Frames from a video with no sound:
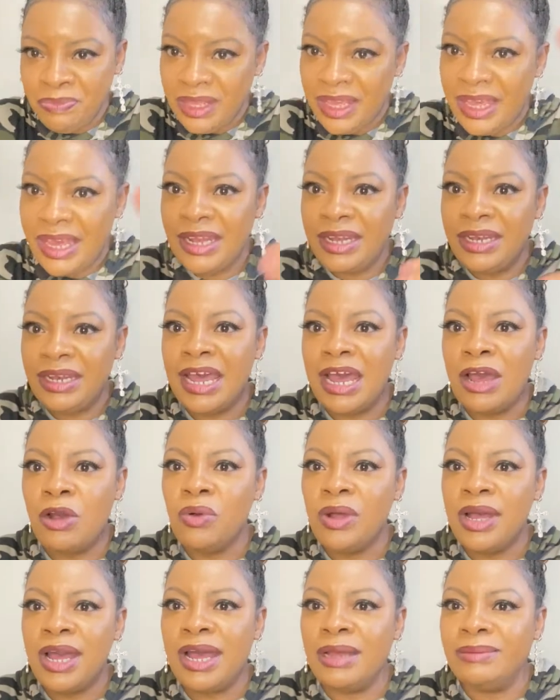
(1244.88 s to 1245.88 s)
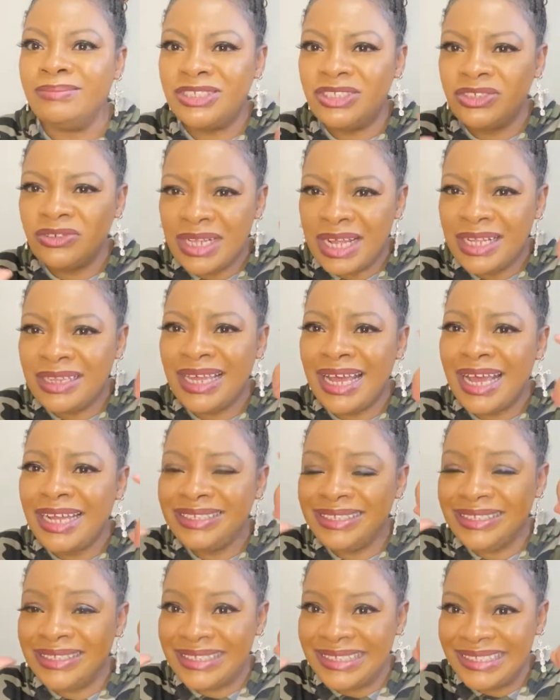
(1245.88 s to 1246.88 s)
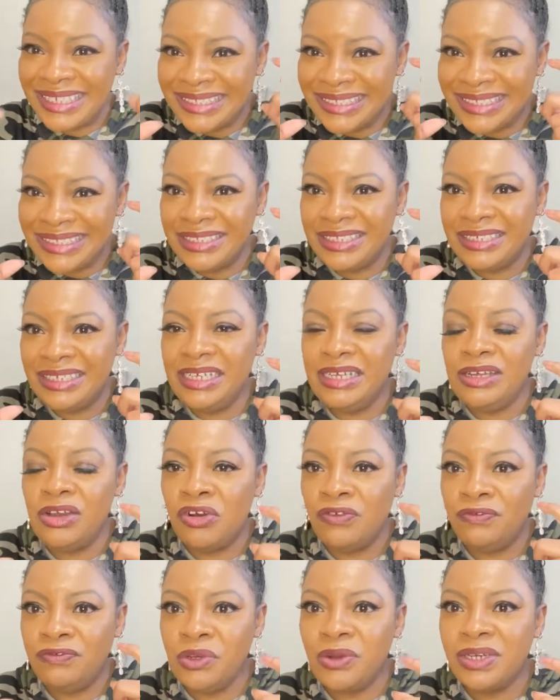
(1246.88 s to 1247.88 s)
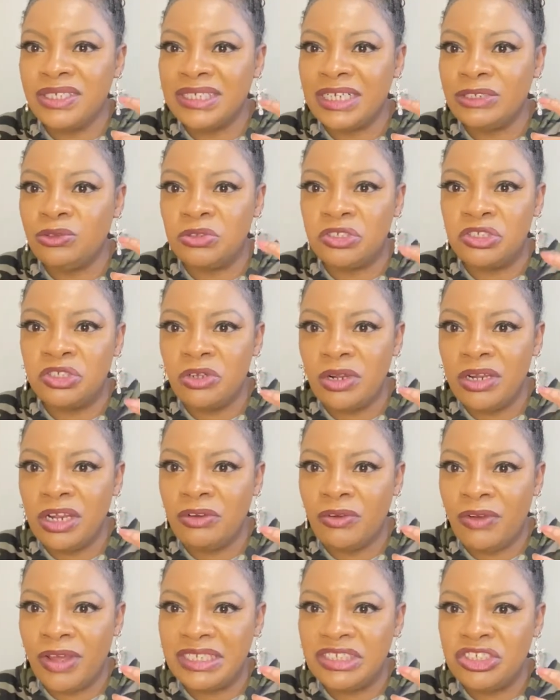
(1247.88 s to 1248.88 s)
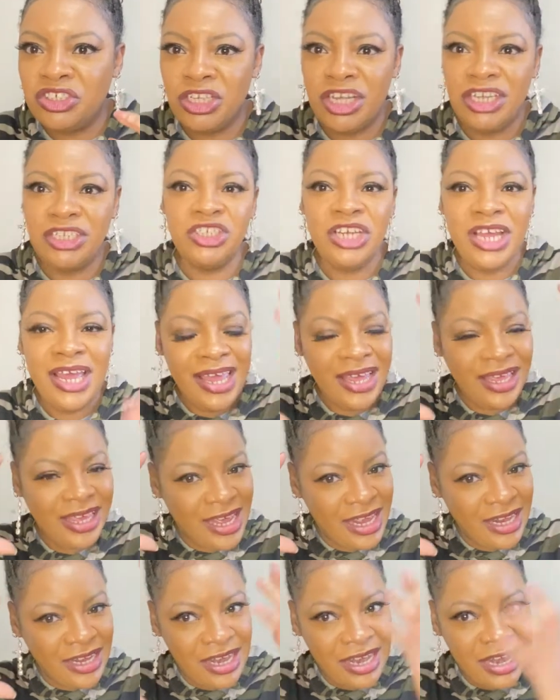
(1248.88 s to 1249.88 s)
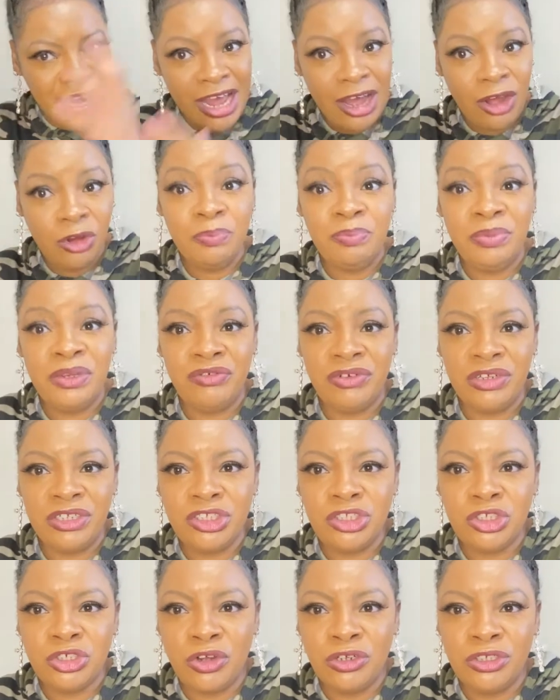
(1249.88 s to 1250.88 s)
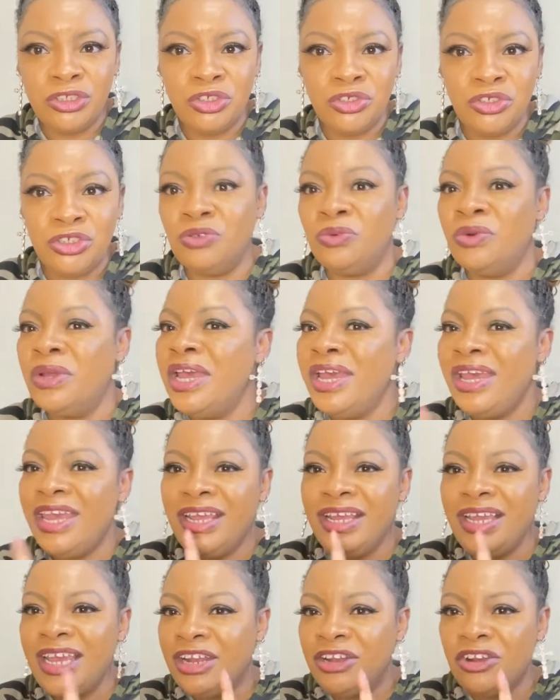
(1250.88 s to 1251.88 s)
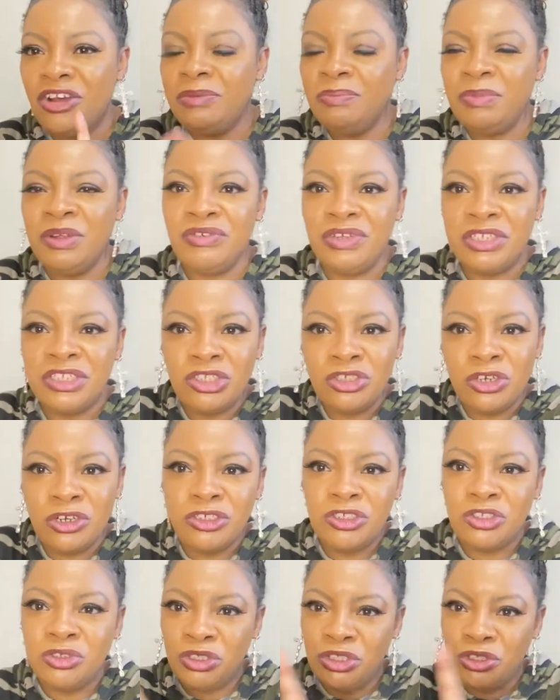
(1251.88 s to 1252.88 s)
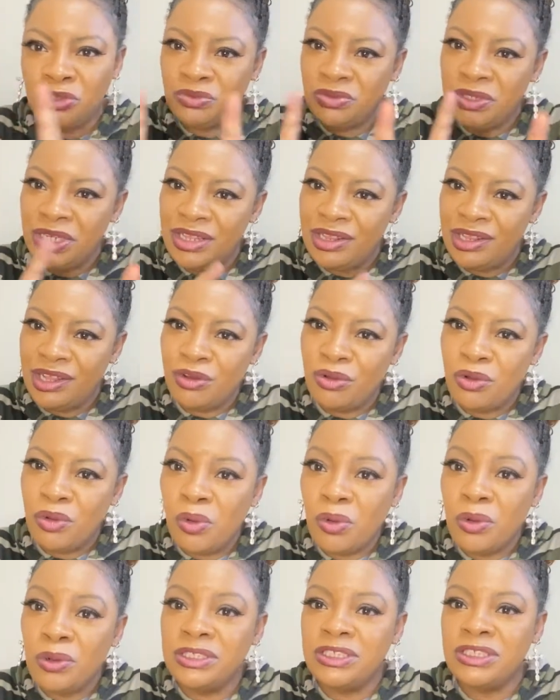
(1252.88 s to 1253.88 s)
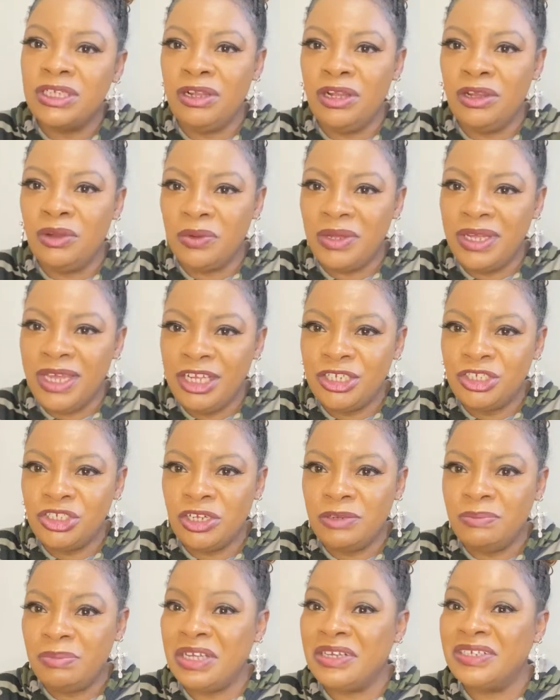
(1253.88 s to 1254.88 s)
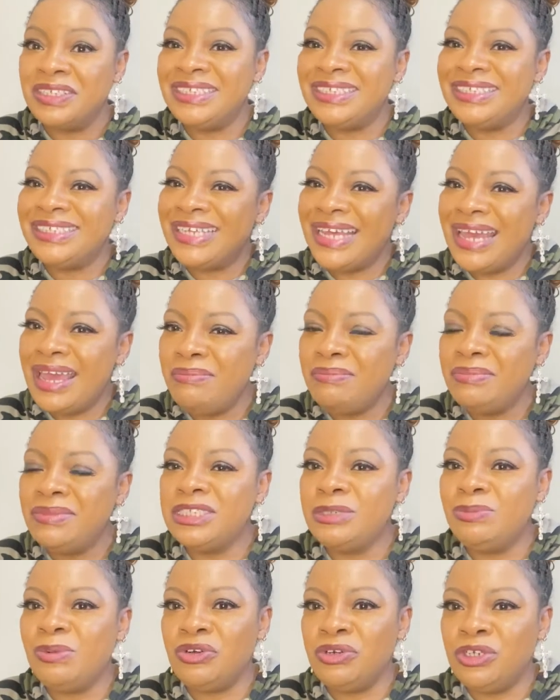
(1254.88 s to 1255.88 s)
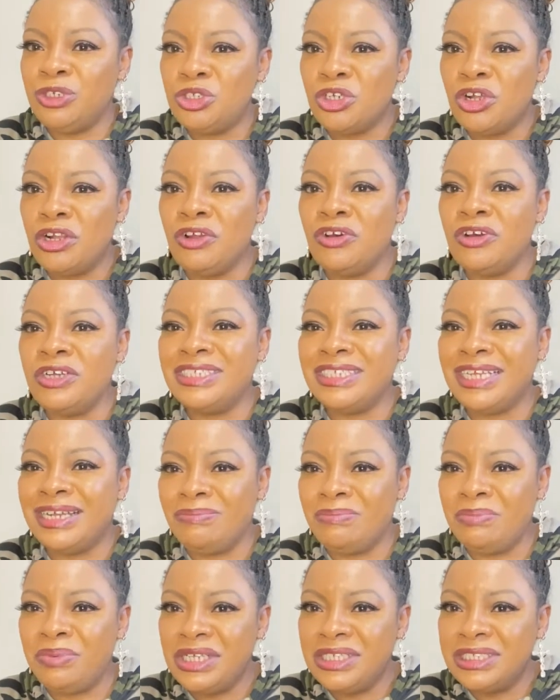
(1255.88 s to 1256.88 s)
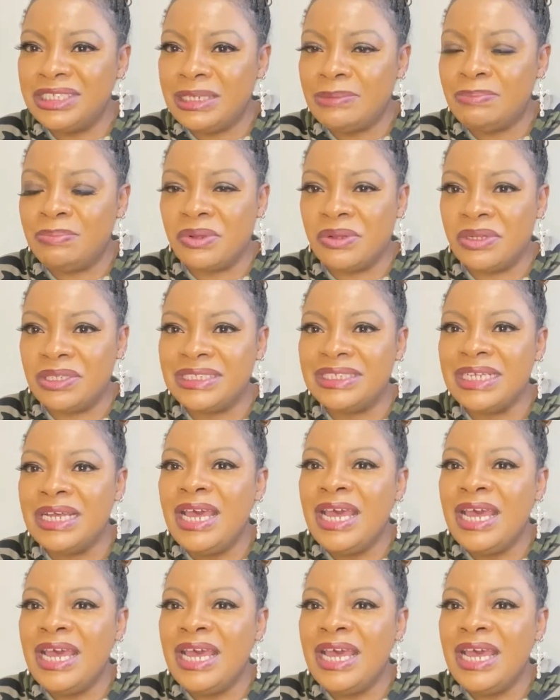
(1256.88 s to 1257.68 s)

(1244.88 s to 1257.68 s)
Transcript: can now come, so that that destiny of yours that was stolen or exchanged can now be restored to you. It cannot be restored to you in the old location, because same spiritual laws and principles,